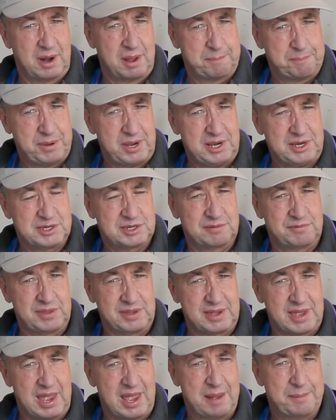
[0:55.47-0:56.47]
a piece of the
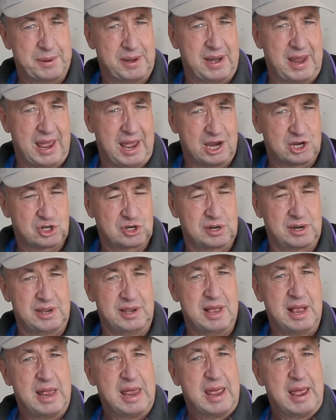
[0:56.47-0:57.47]
cabin actually